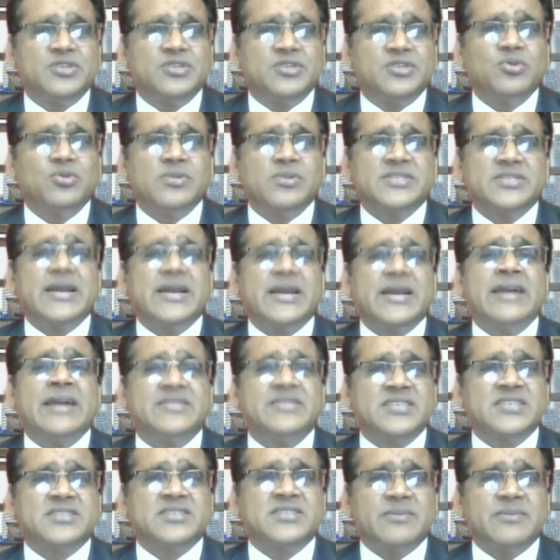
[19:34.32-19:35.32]
tools
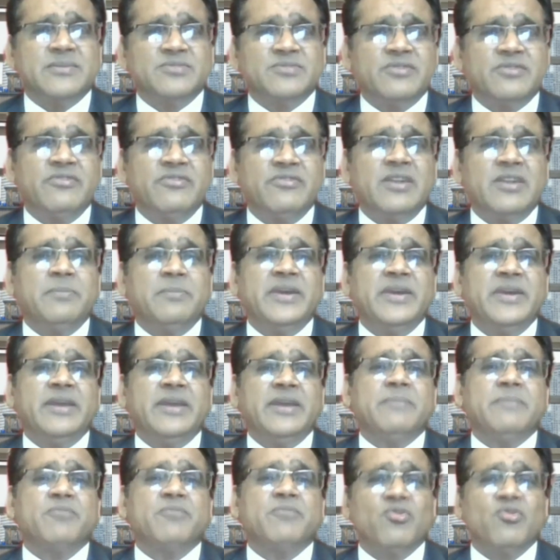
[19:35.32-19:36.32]
and systems will
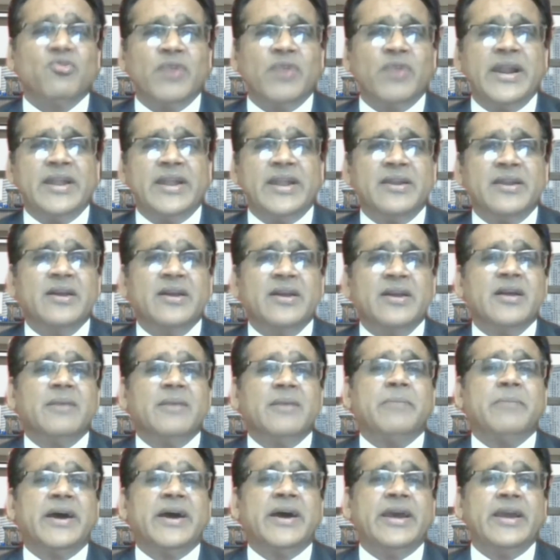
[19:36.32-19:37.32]
be provided
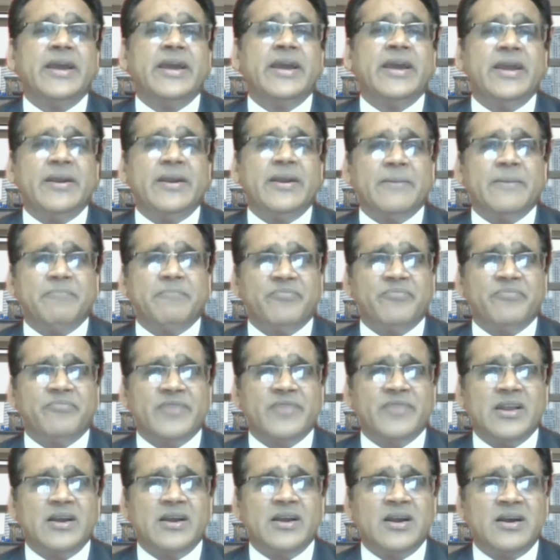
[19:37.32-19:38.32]
by
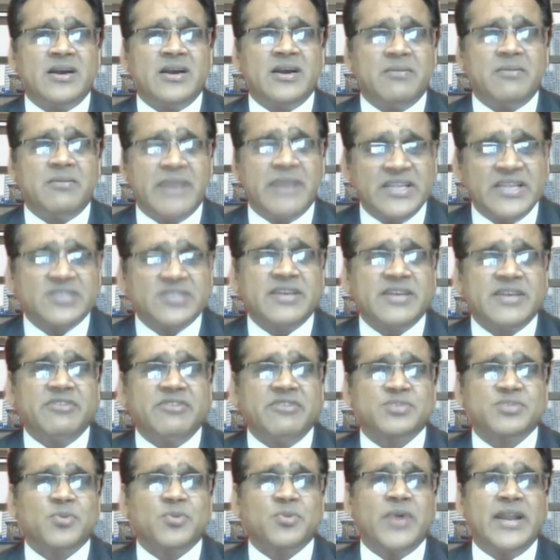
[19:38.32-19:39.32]
the
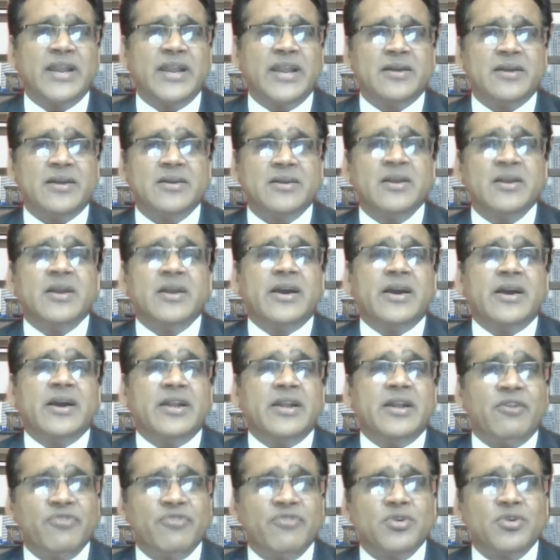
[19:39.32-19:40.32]
service provider.
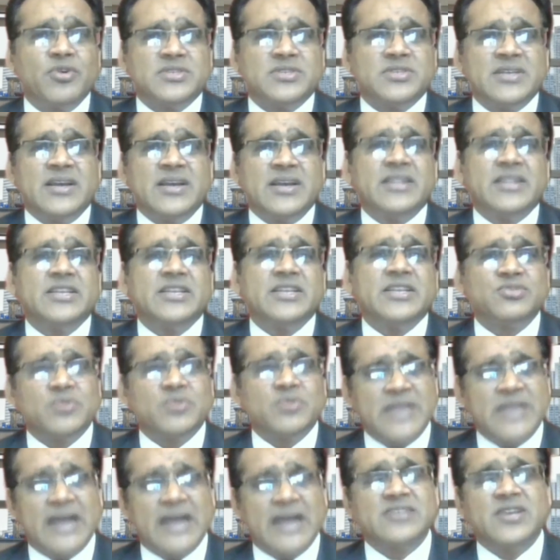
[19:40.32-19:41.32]
And of course, this
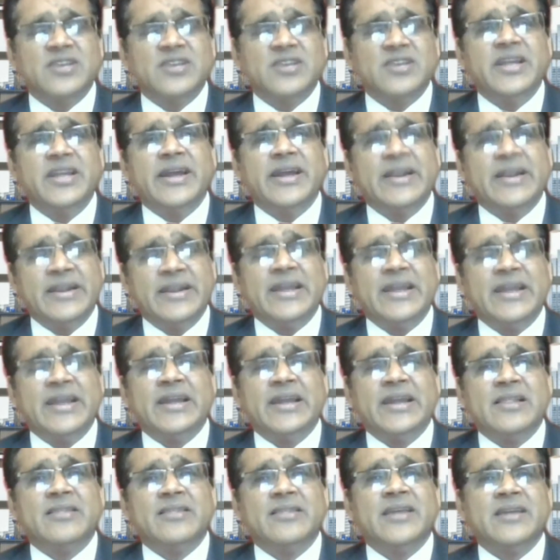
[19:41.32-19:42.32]
will actually
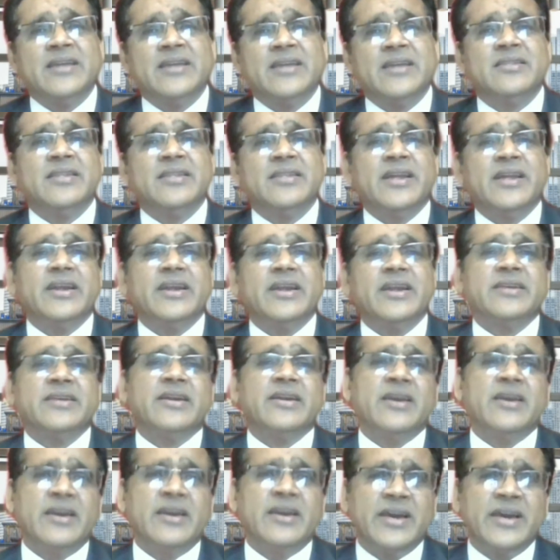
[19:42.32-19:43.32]
entail that there
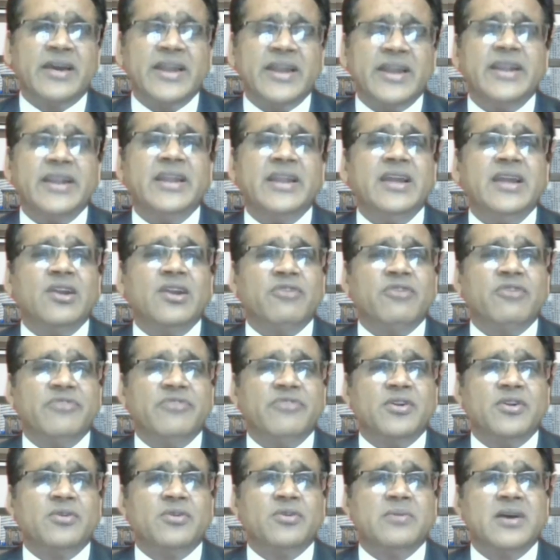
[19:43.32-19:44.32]
a great deal of